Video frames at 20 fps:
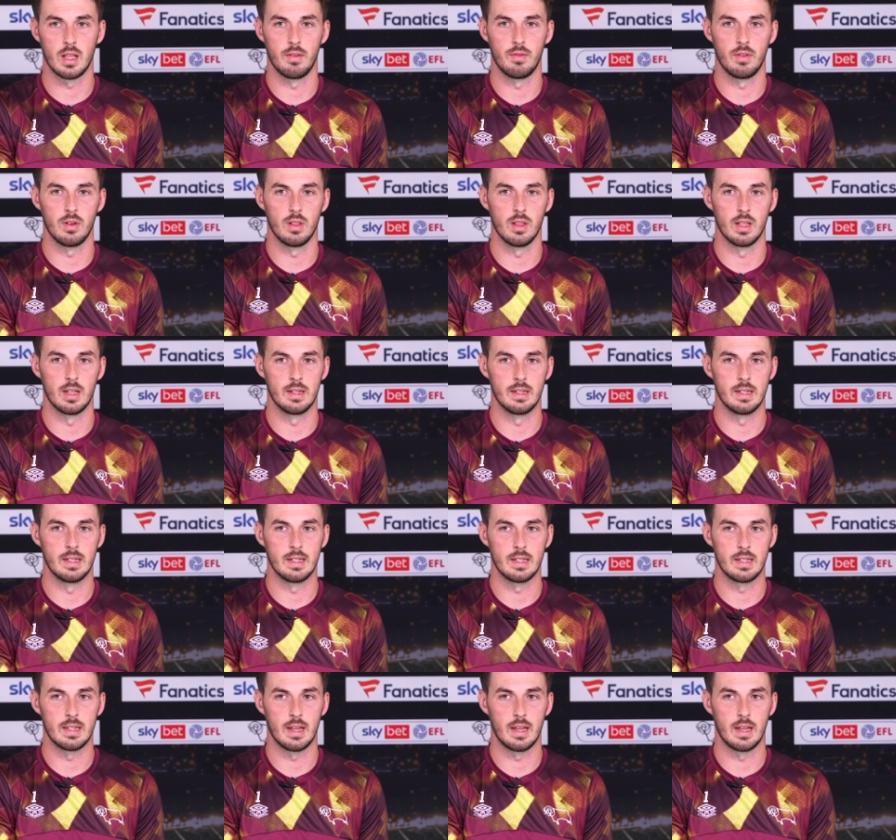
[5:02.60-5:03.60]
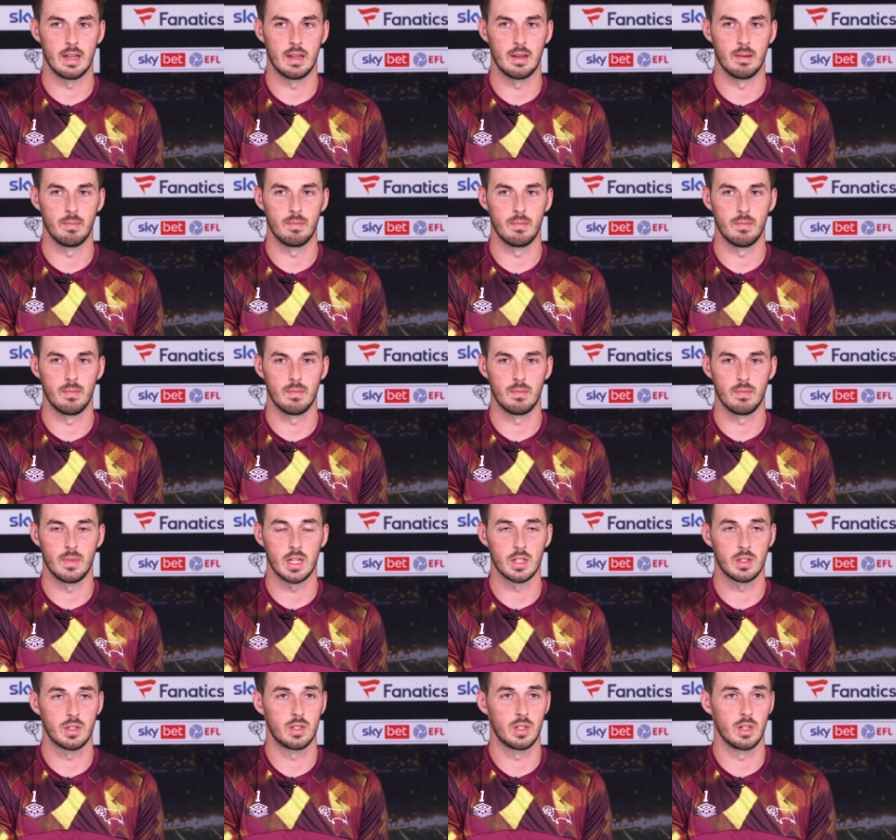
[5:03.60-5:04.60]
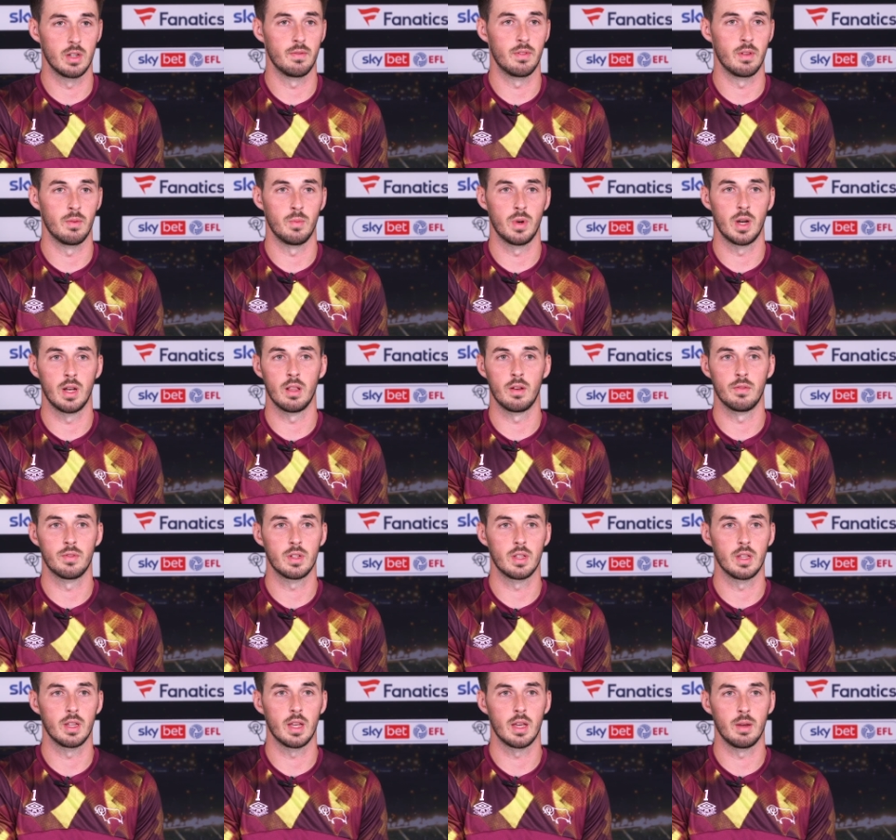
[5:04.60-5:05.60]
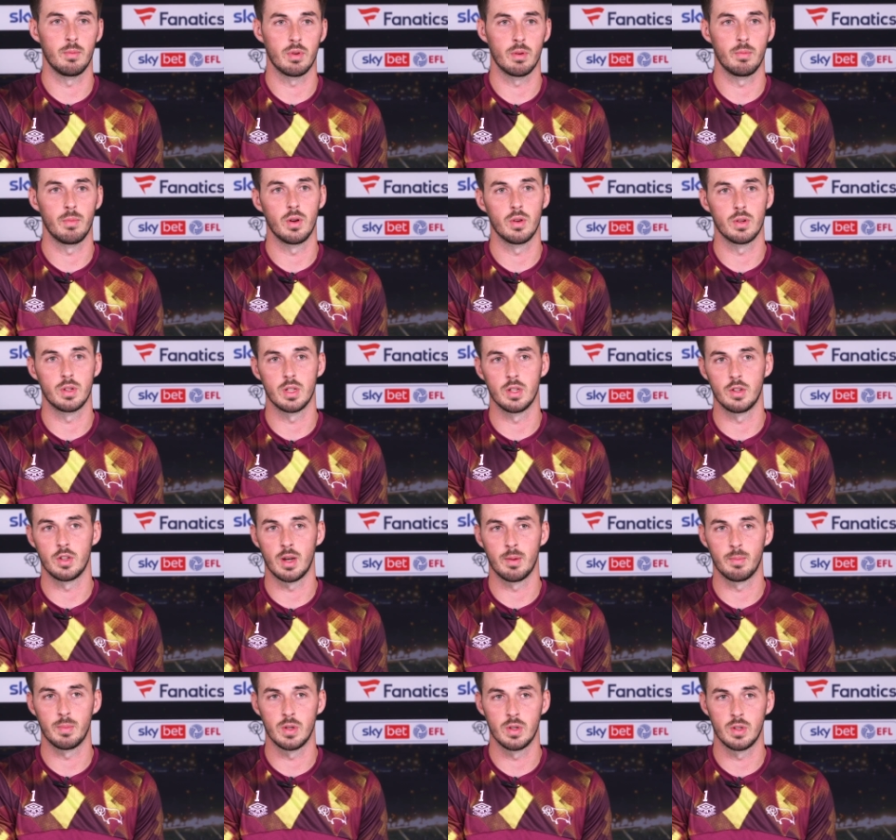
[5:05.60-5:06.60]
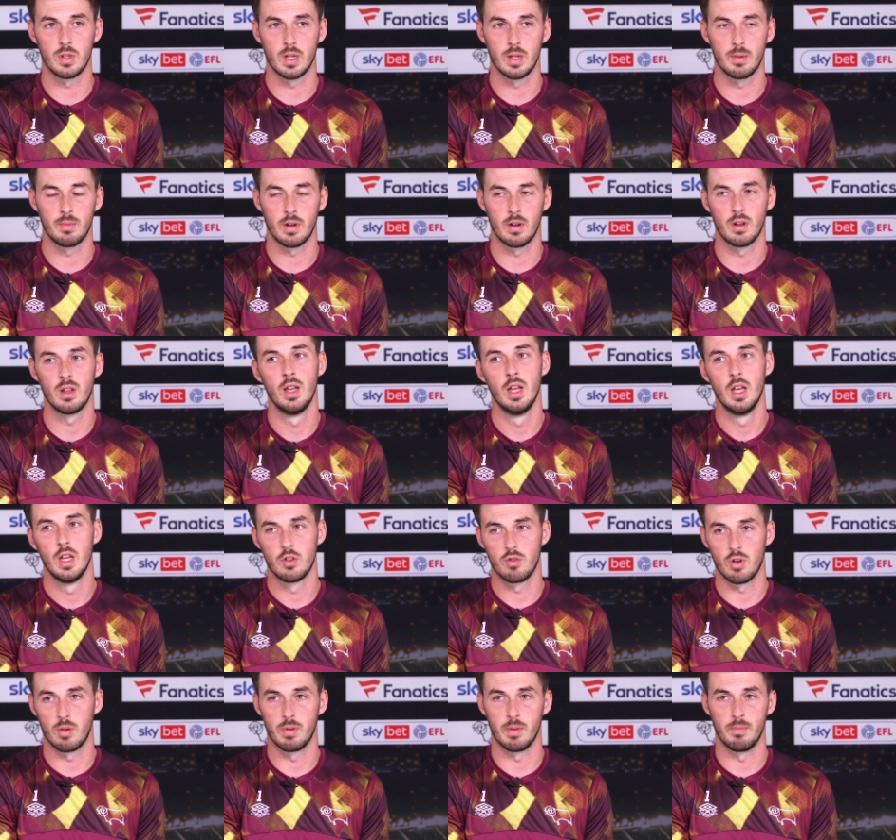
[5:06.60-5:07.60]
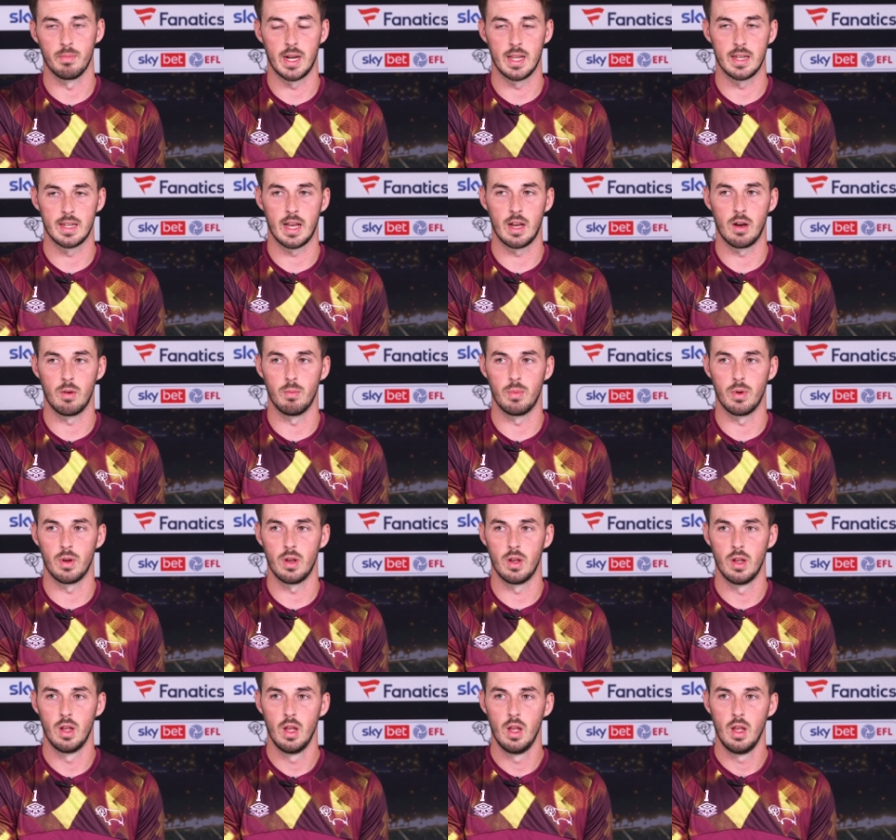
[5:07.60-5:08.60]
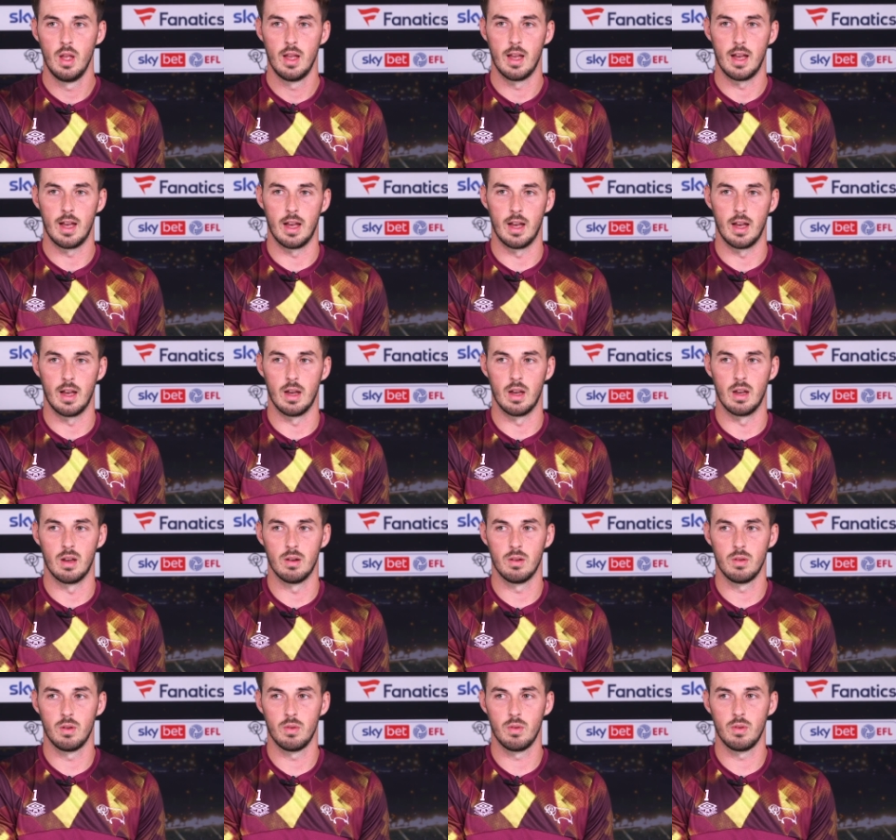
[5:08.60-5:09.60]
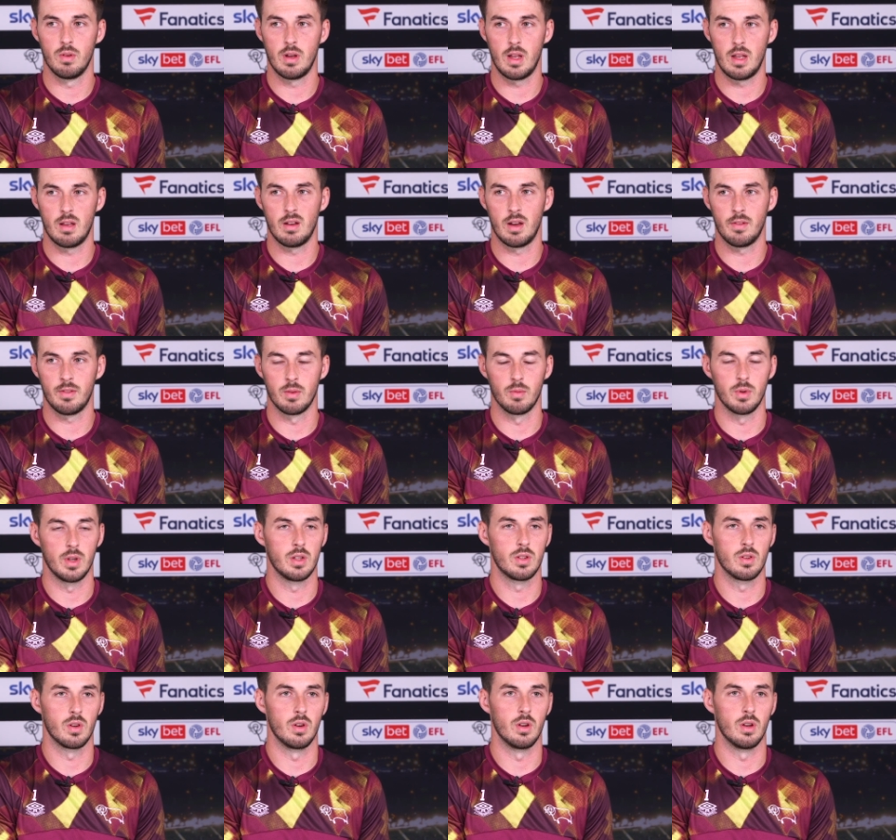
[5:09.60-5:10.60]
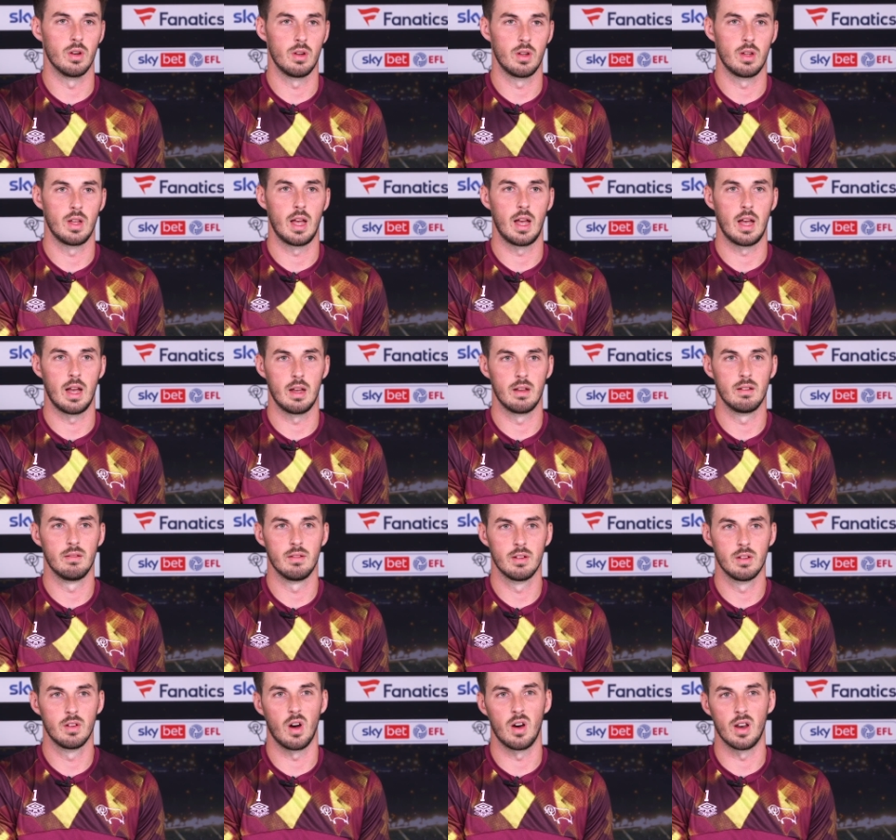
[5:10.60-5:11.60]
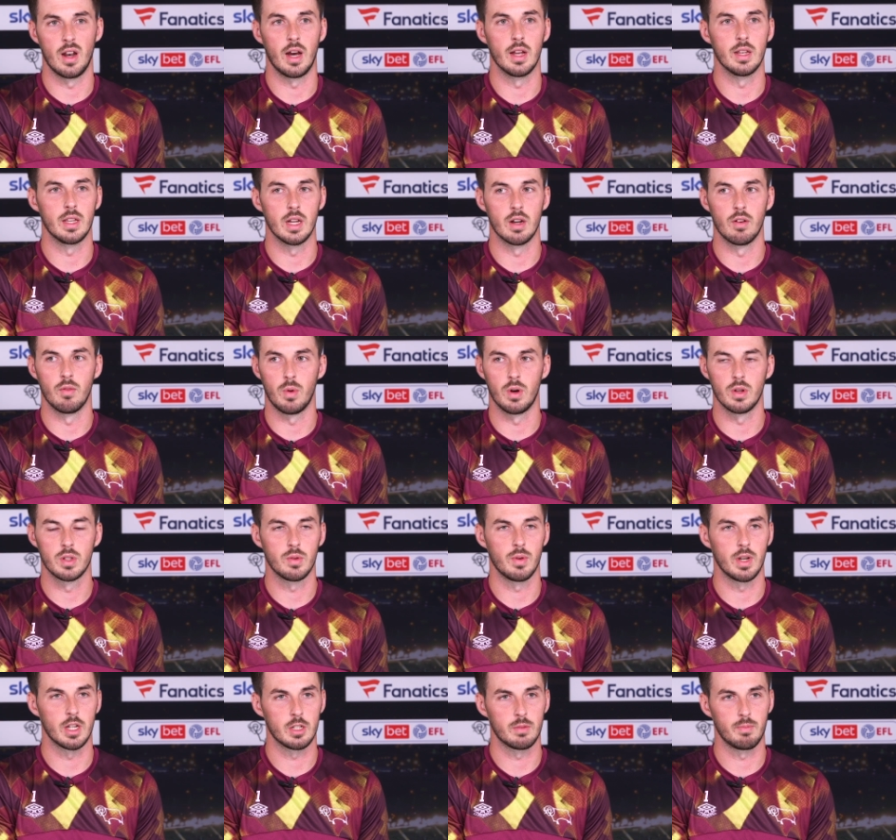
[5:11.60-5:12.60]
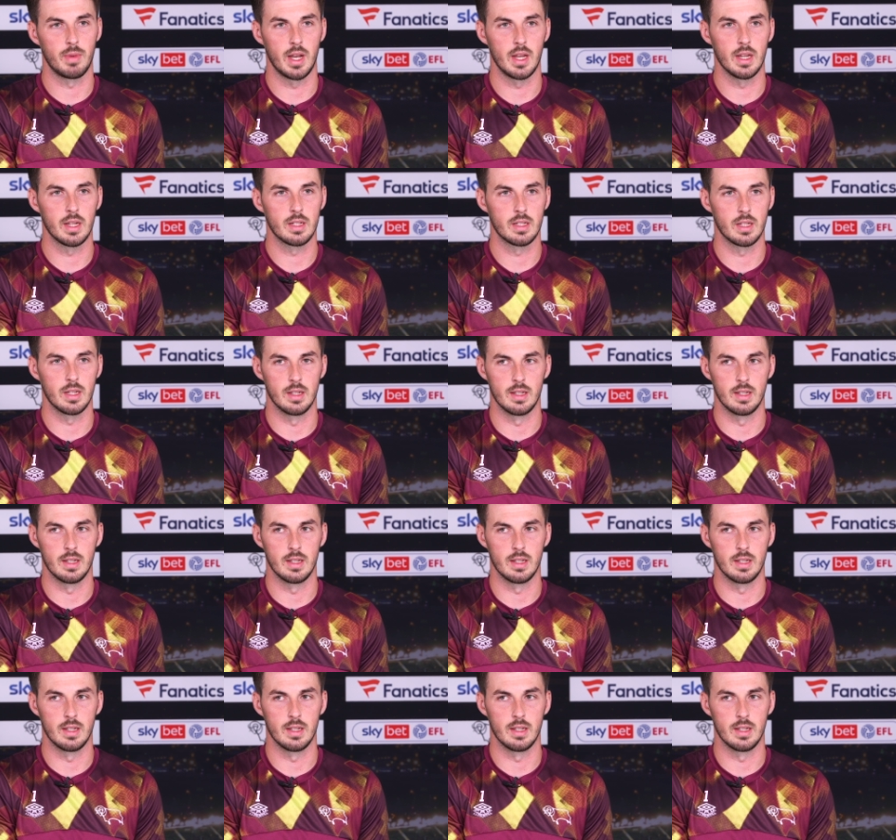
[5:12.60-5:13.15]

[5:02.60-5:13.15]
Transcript: level, and that's served them well, obviously getting promoted to the Championship or dropping back down. But I think we sort of got an idea of what to expect